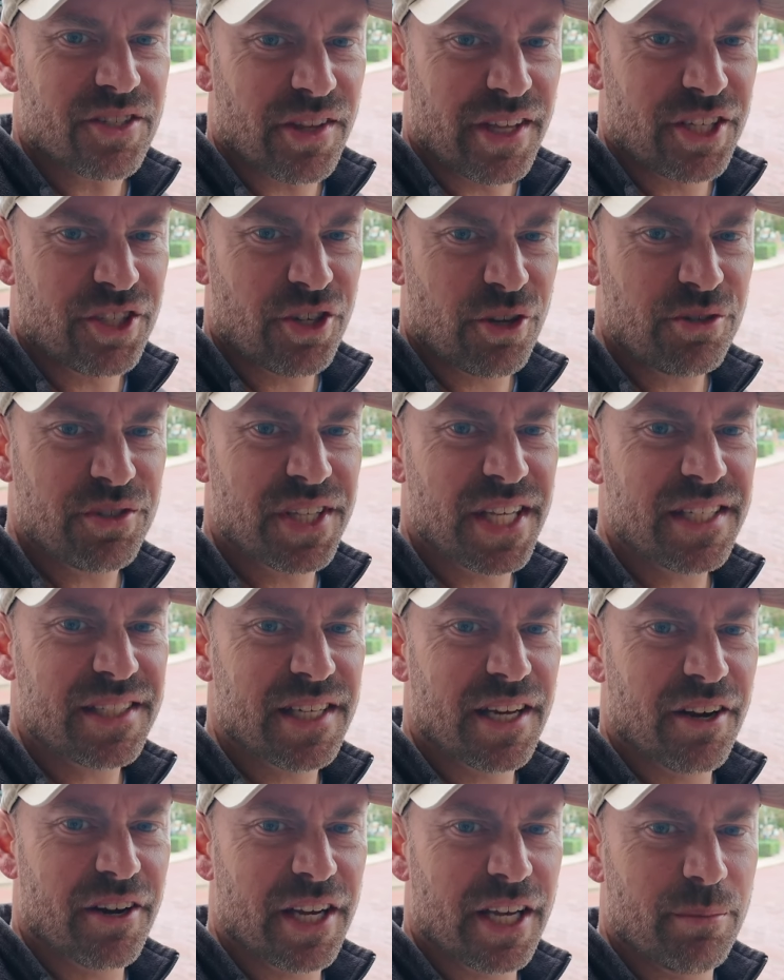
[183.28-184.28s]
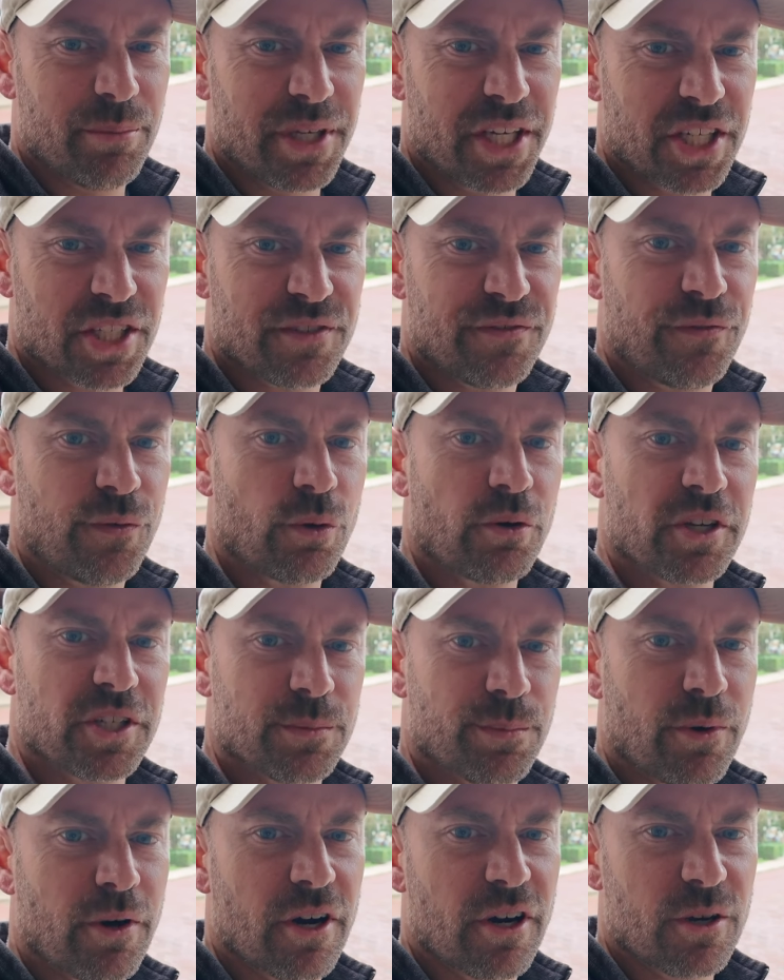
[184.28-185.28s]
So they chose this area because
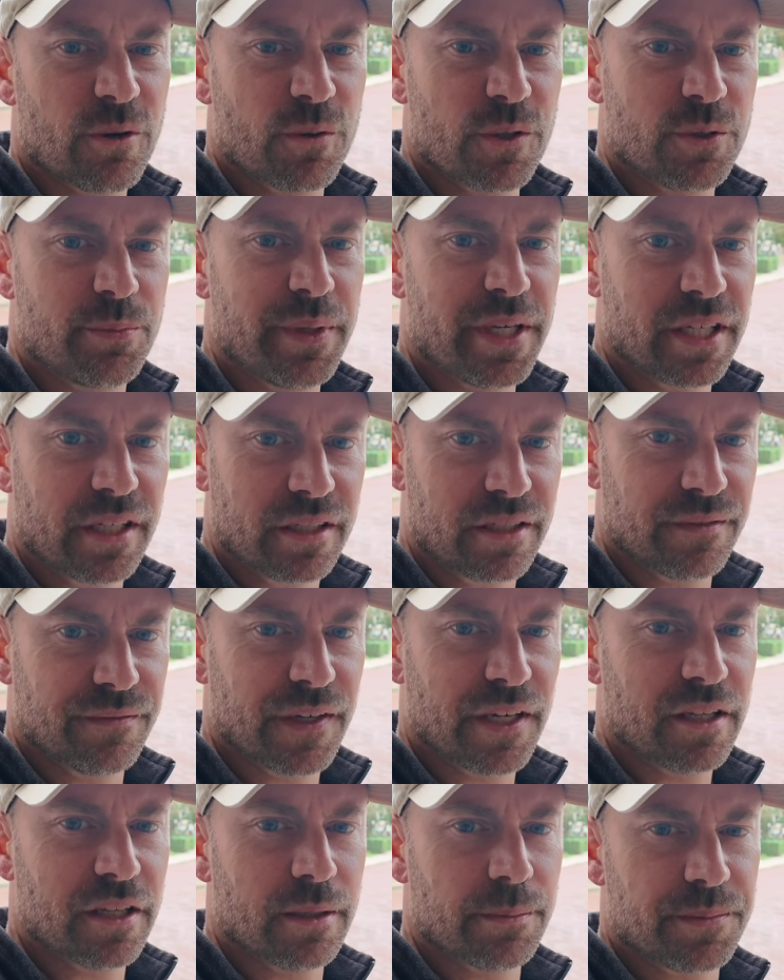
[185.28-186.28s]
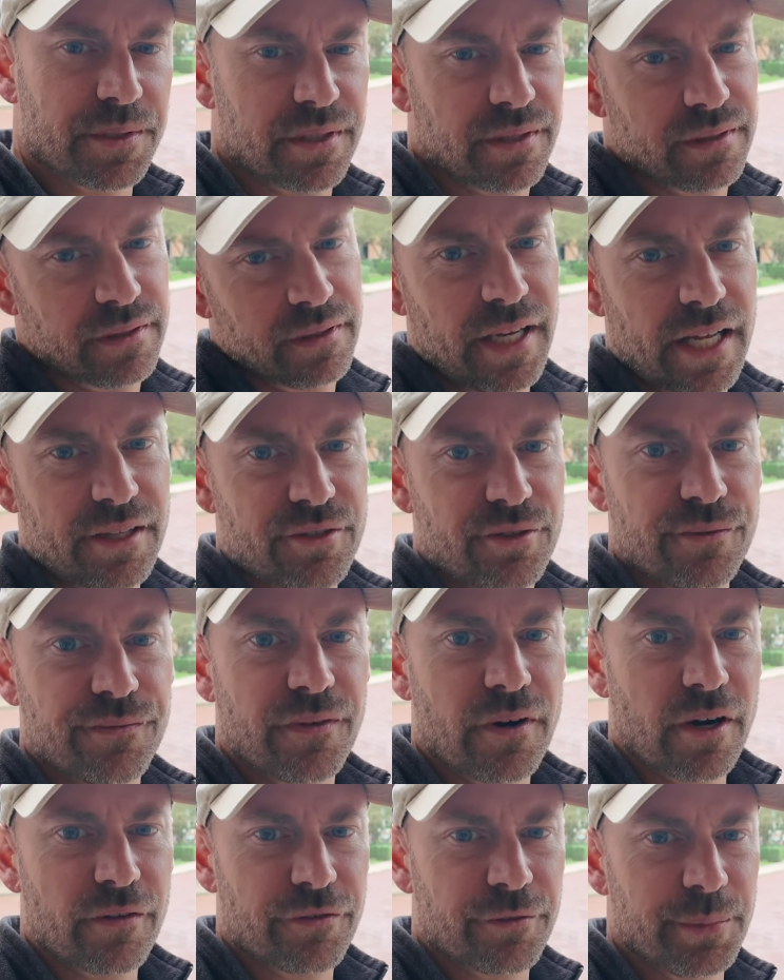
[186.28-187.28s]
Forest Park was being developed not too
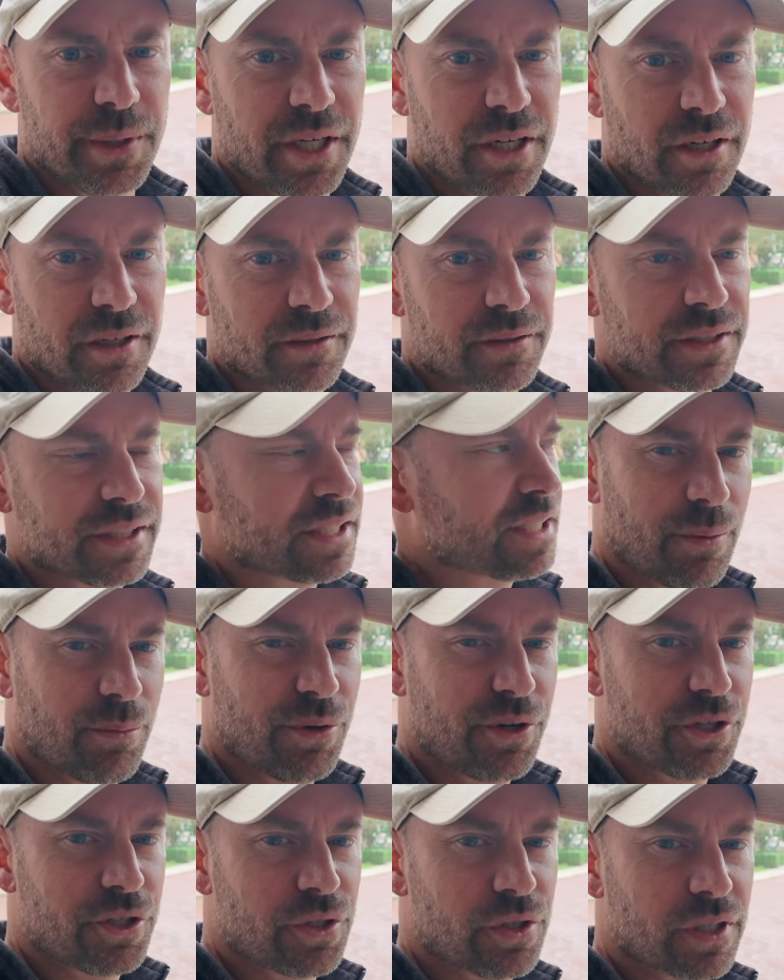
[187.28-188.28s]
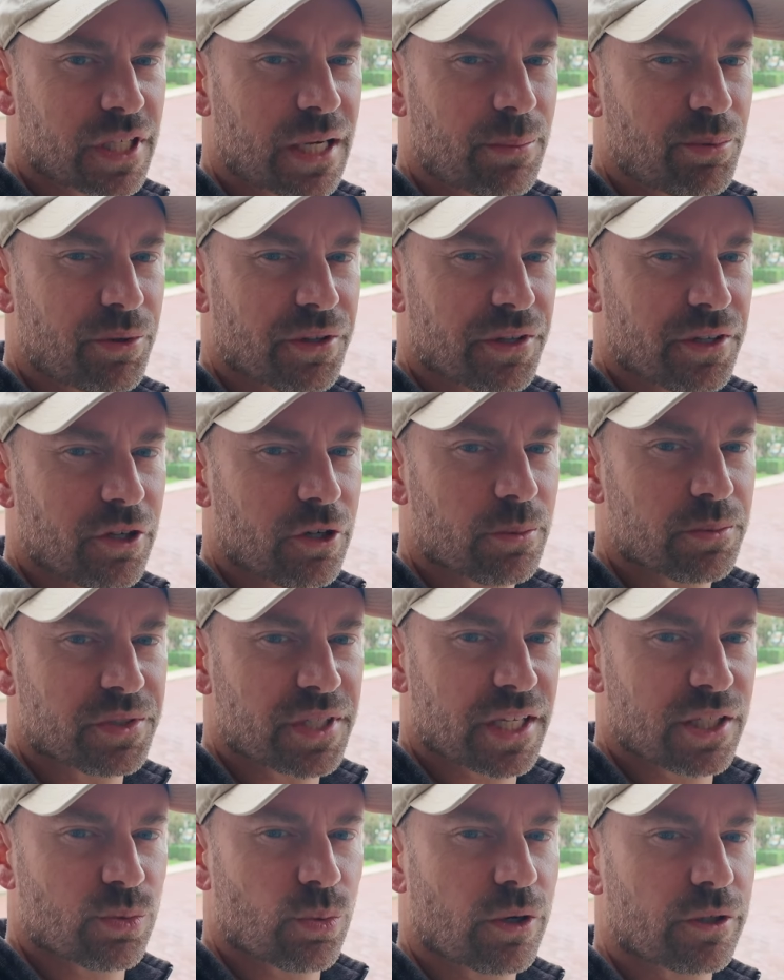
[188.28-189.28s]
far from here. I'm pretty sure a couple of the
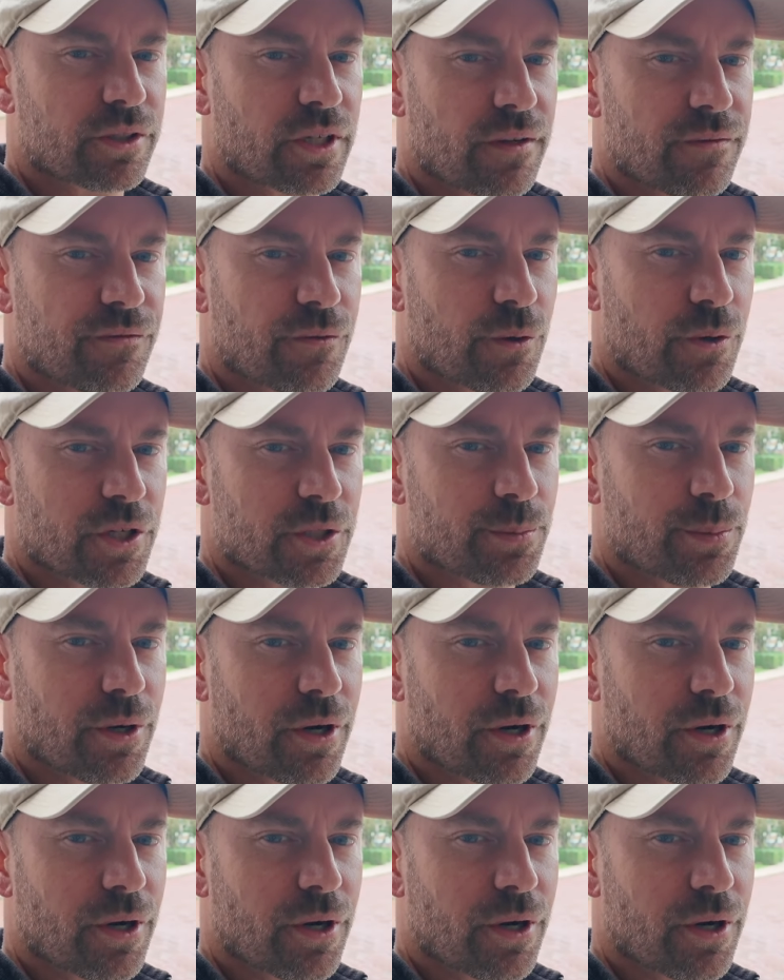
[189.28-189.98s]
Olmsteds worked on Forest